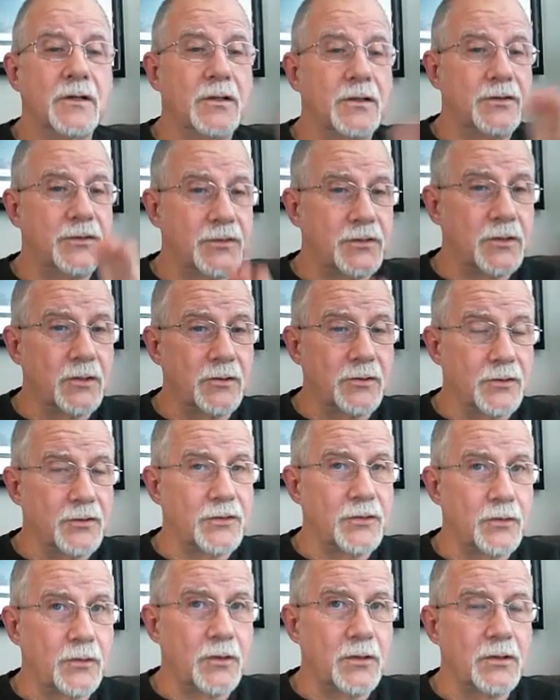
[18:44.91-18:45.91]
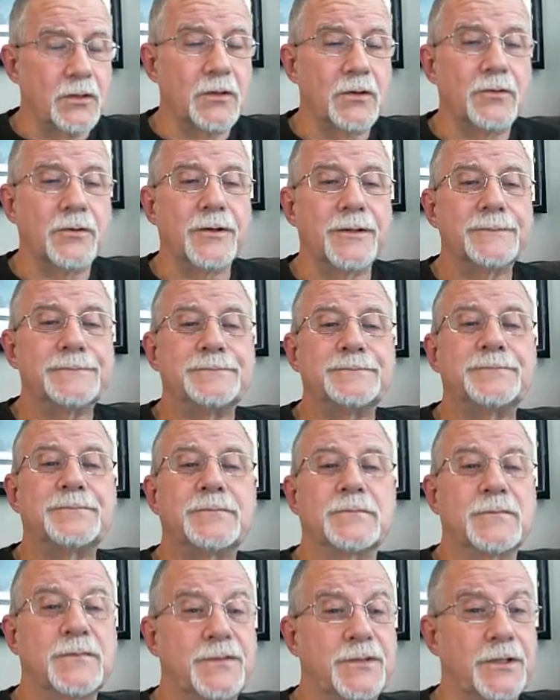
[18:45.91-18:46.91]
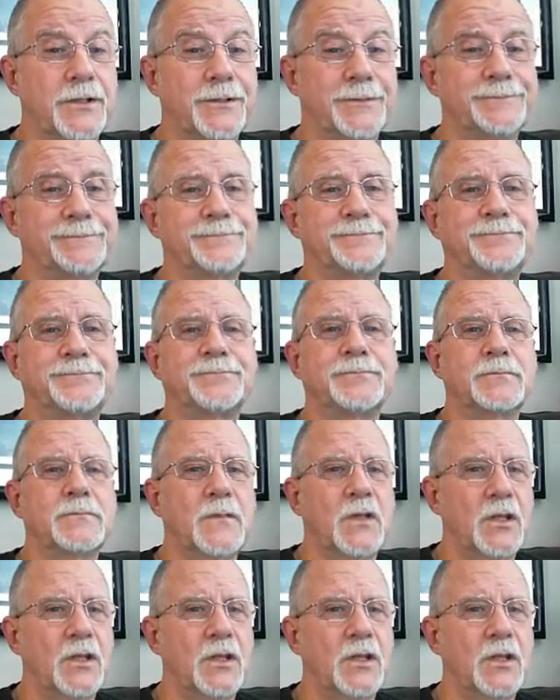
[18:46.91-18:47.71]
they're going to sort lower. So,